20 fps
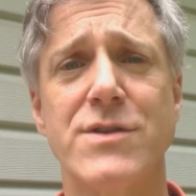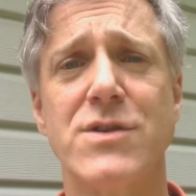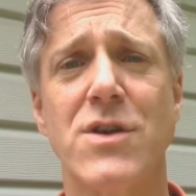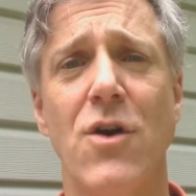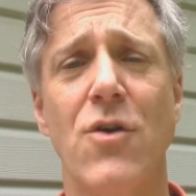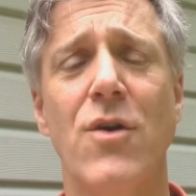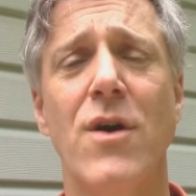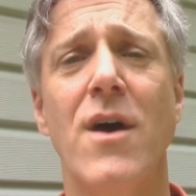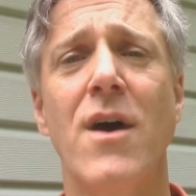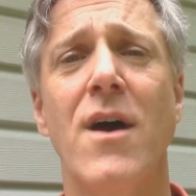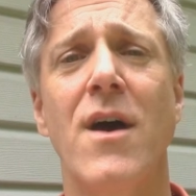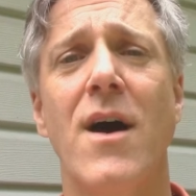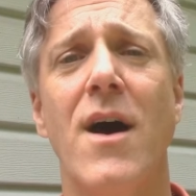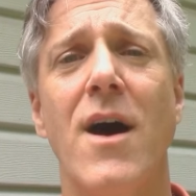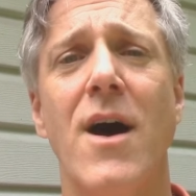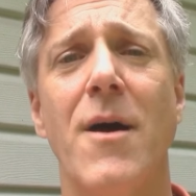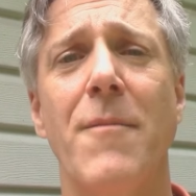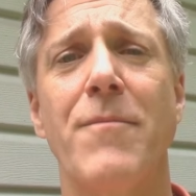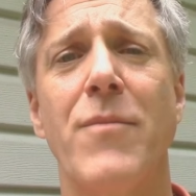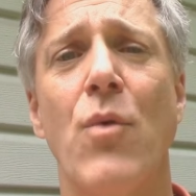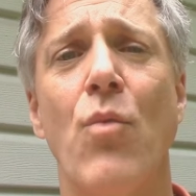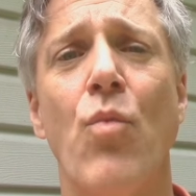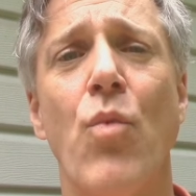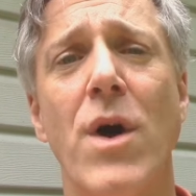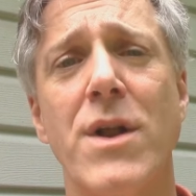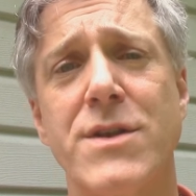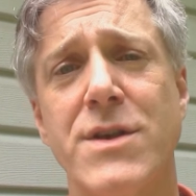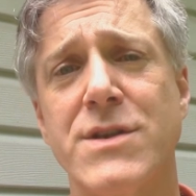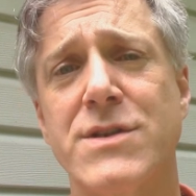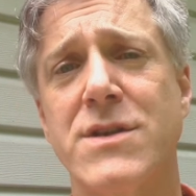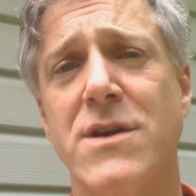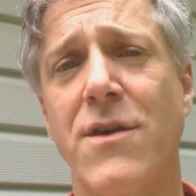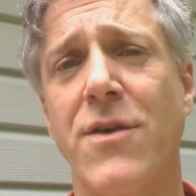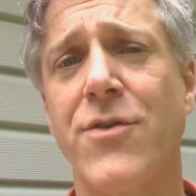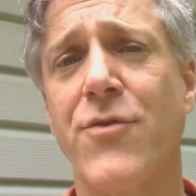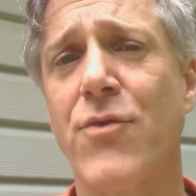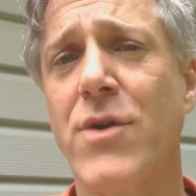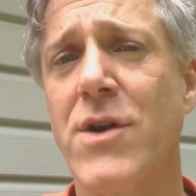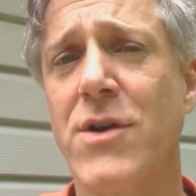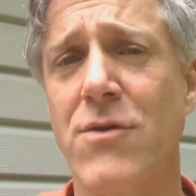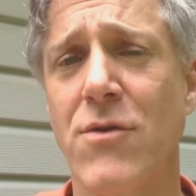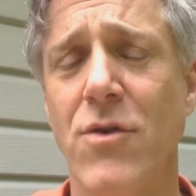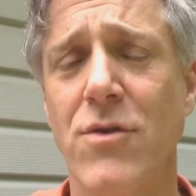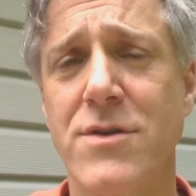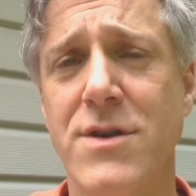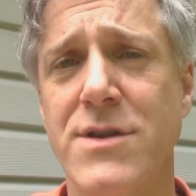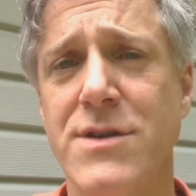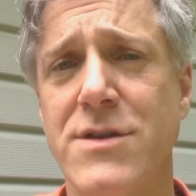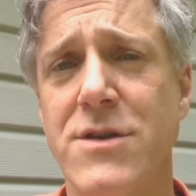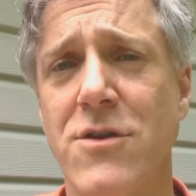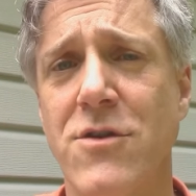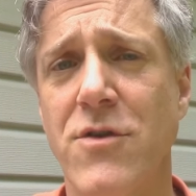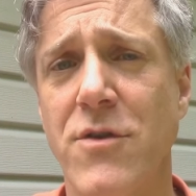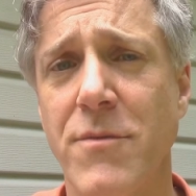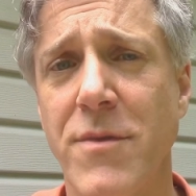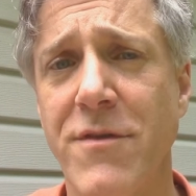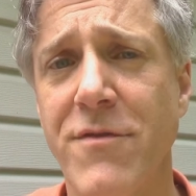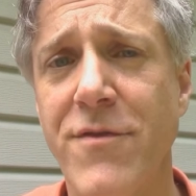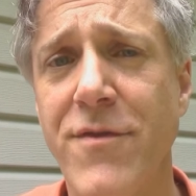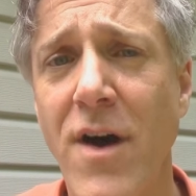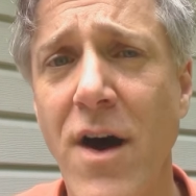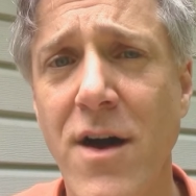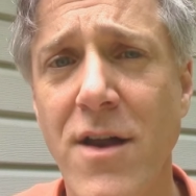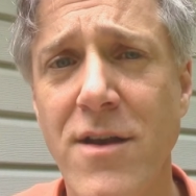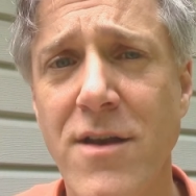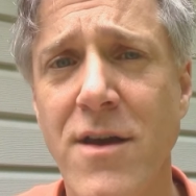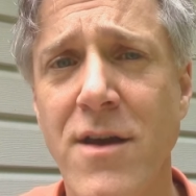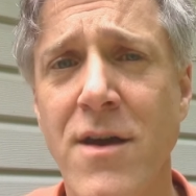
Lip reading: So what does a 3-year-old consider to be fun?